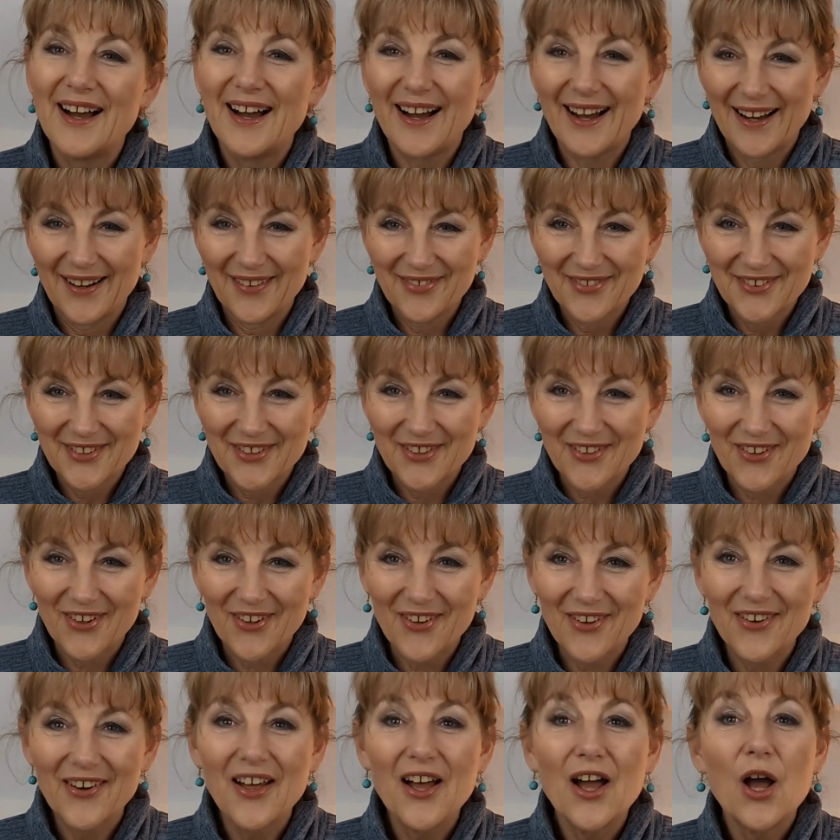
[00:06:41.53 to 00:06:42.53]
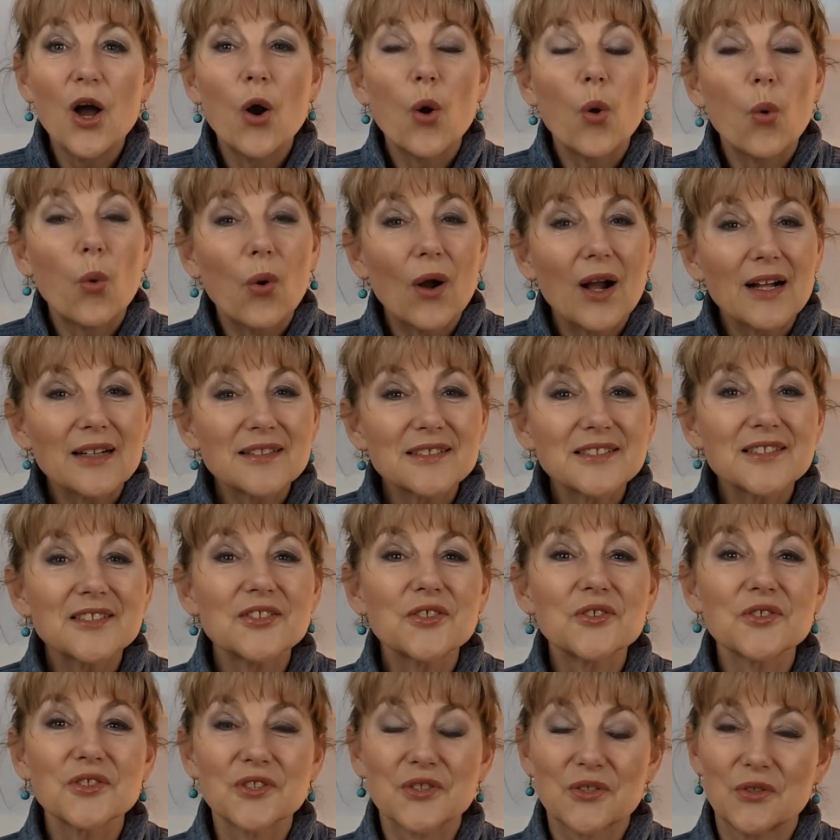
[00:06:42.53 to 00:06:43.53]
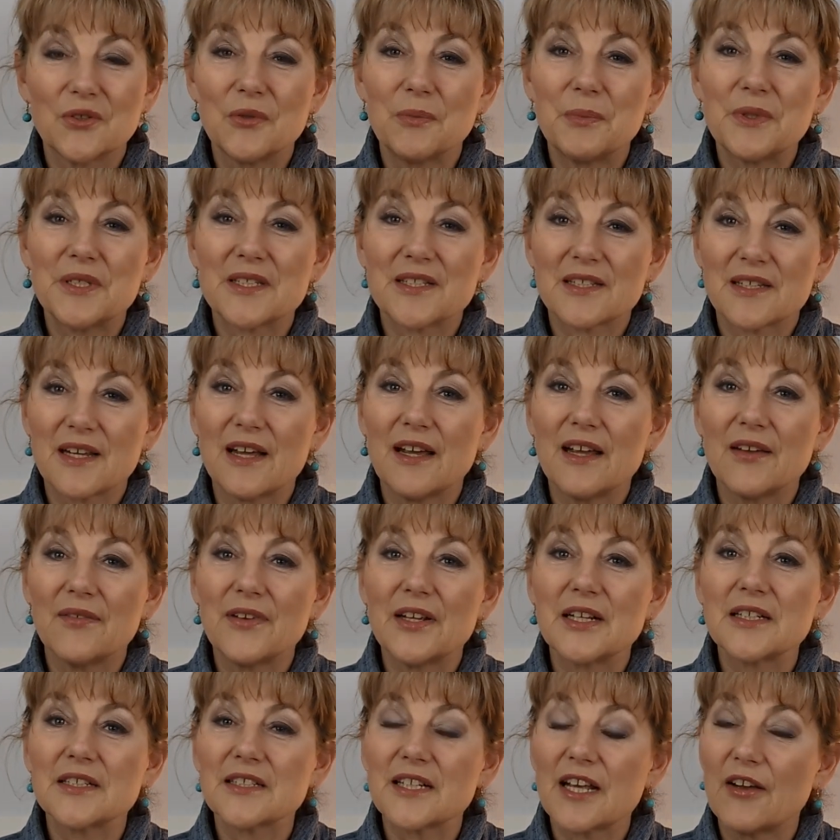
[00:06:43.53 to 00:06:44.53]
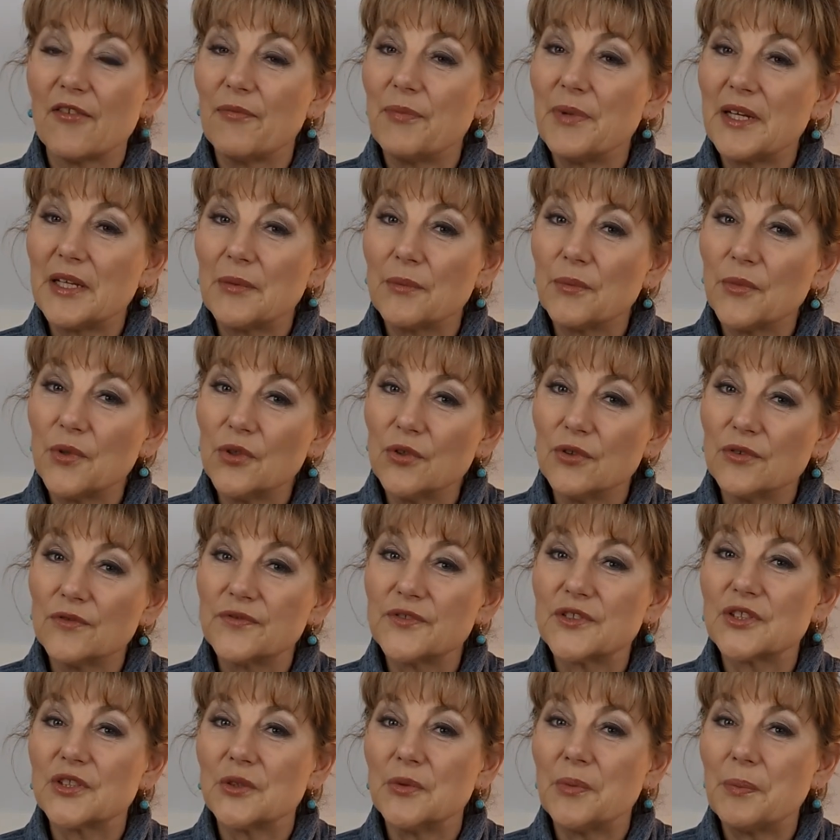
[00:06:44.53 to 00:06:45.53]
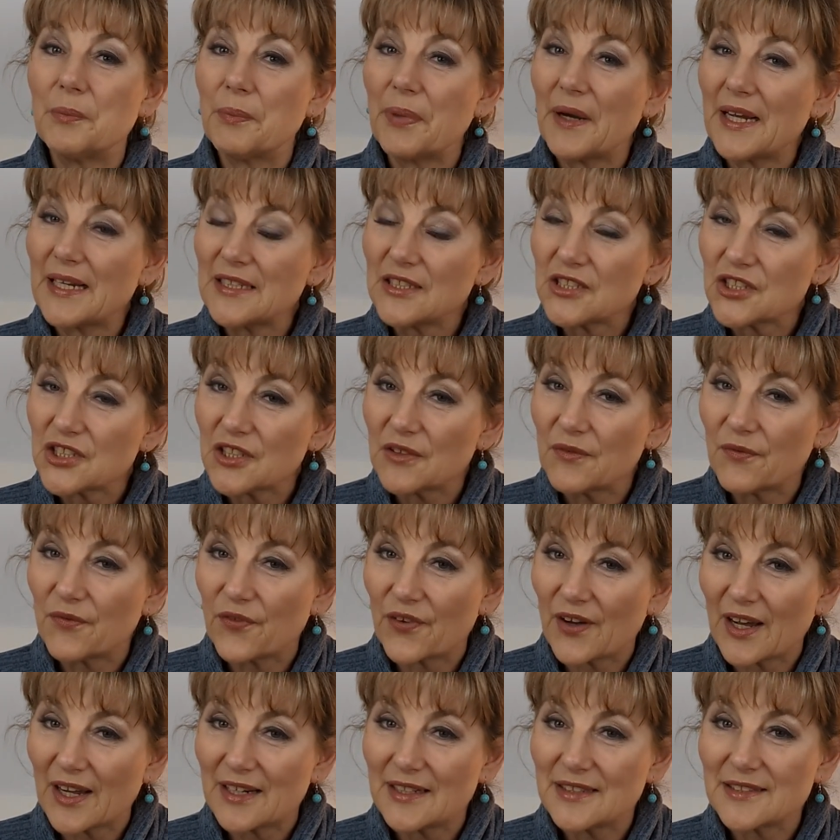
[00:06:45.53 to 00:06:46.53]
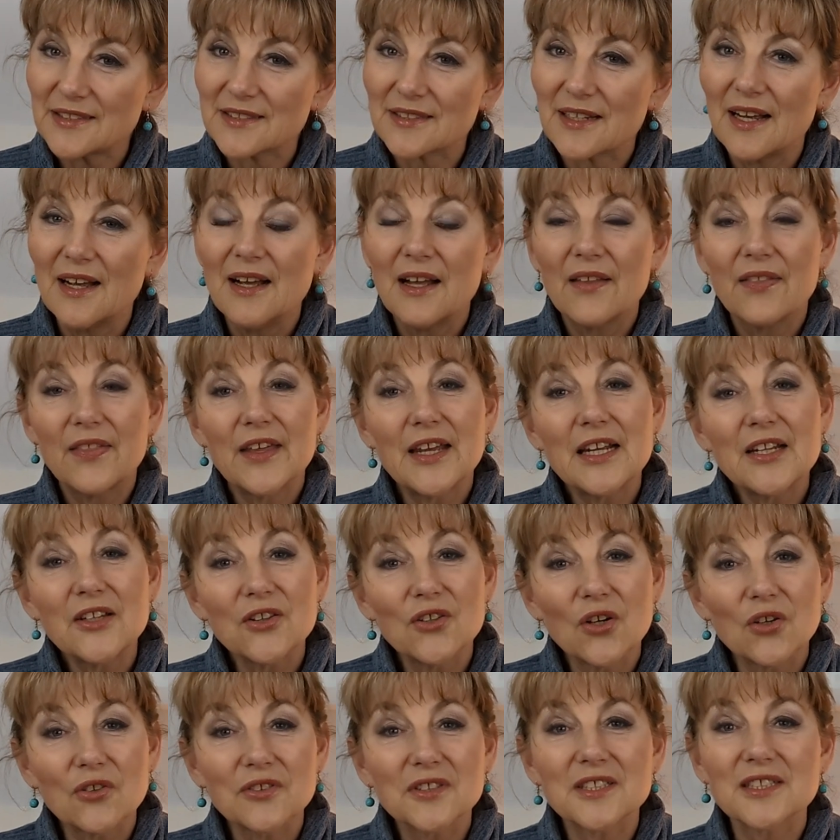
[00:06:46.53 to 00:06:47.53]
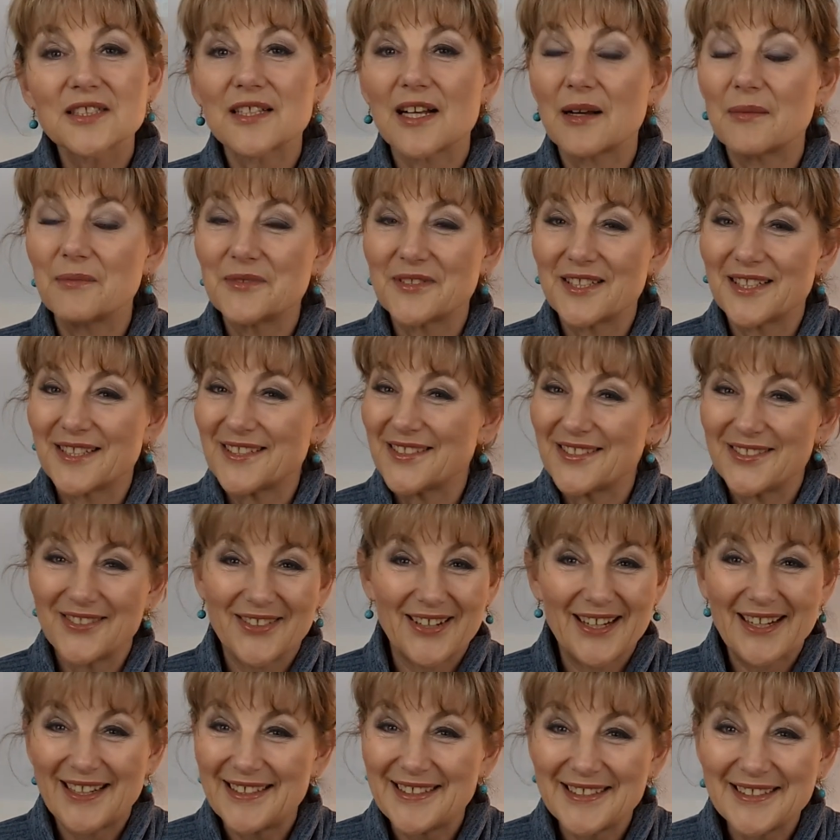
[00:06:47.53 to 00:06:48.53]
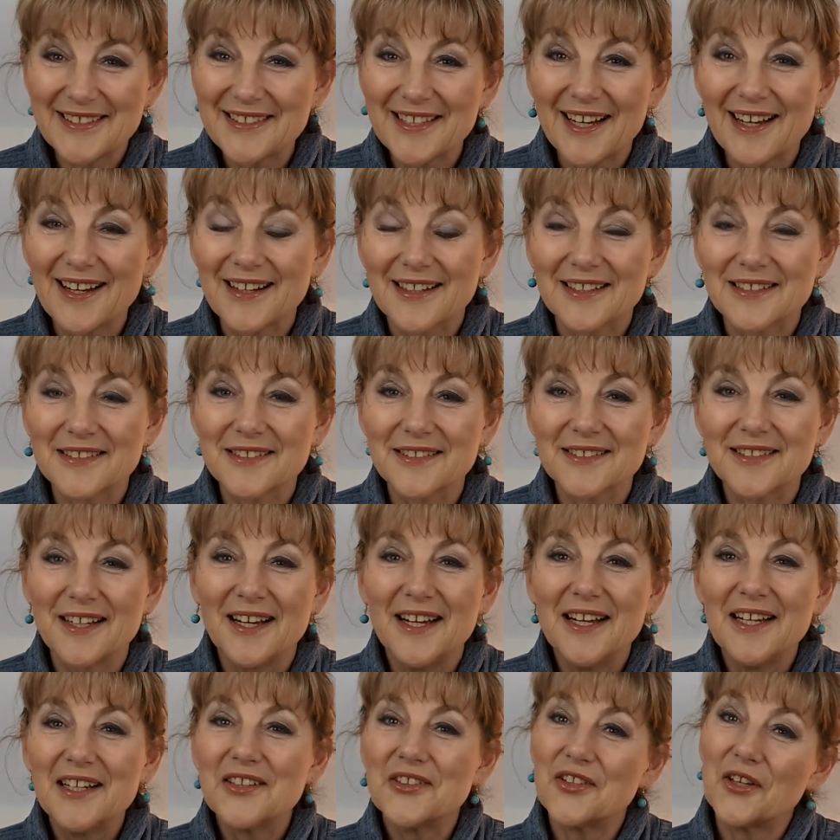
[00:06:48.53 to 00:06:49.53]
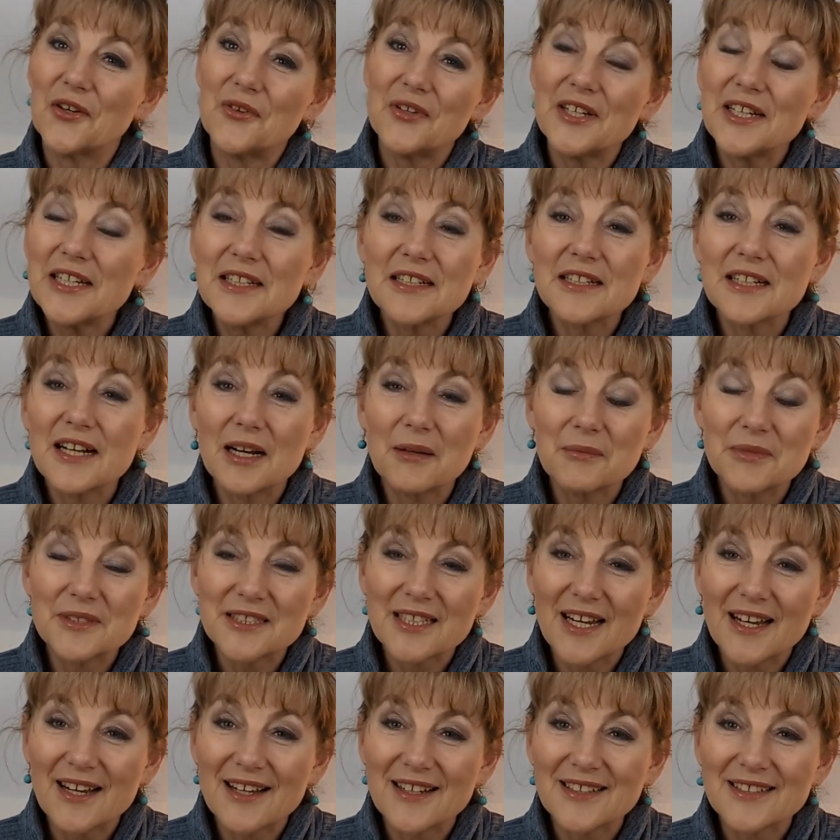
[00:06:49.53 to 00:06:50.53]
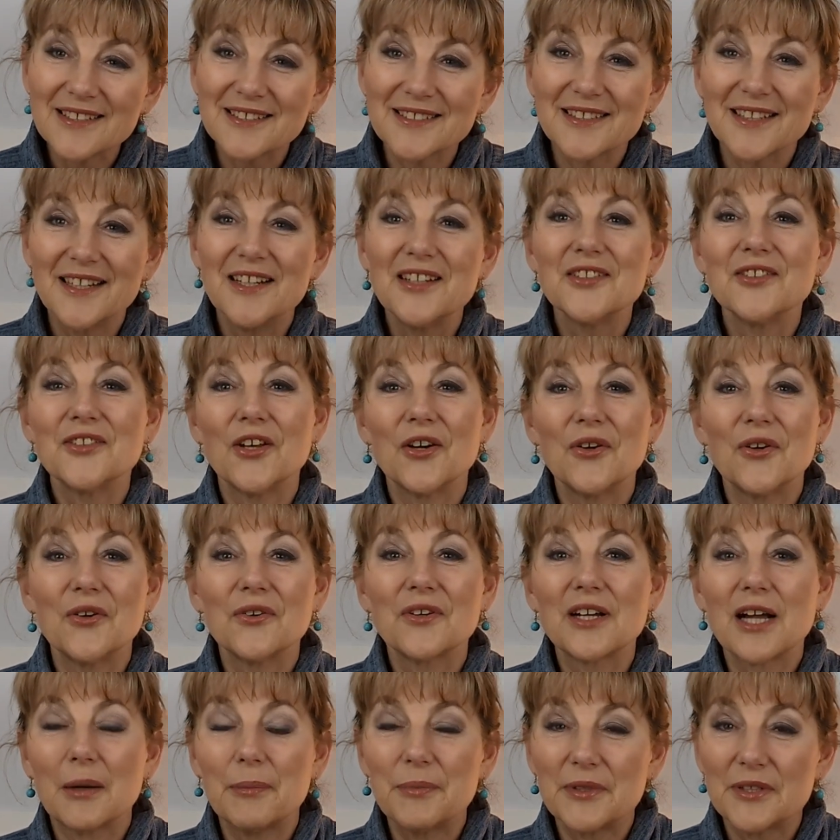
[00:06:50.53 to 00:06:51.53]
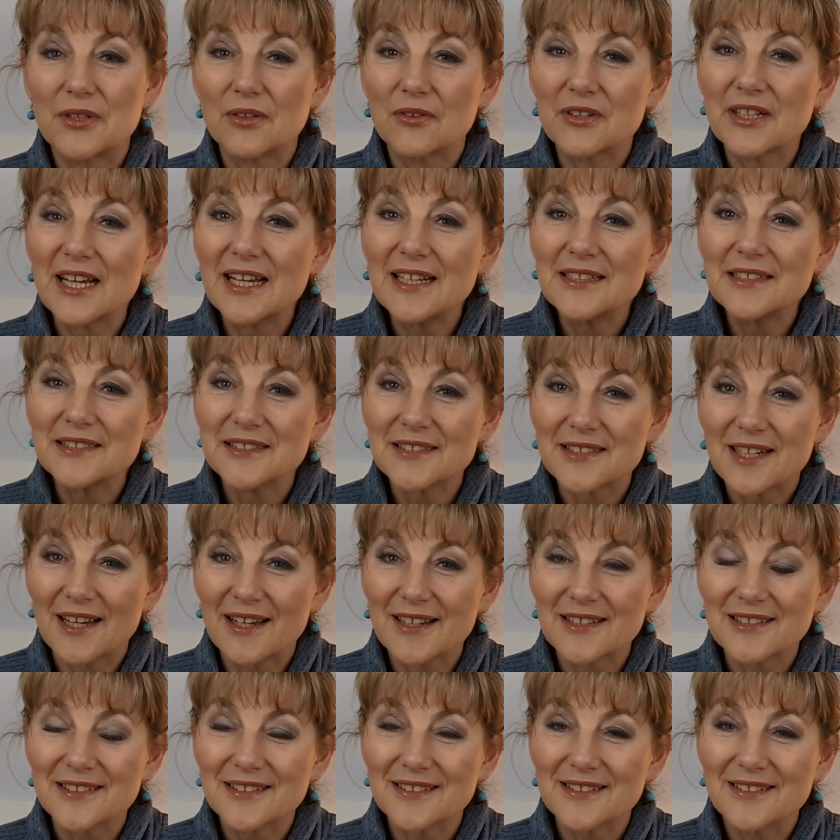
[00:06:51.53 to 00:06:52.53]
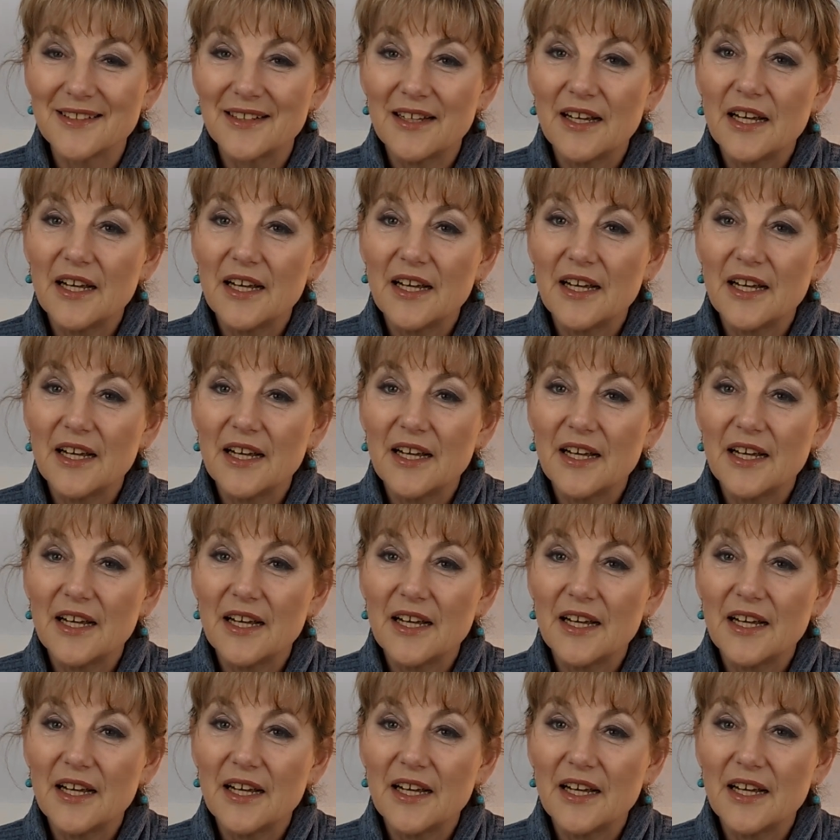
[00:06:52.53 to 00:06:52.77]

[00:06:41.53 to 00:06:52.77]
After all, once your super savings have been moved to pension phase, they're not subject to any tax. No income tax, no capital gains tax.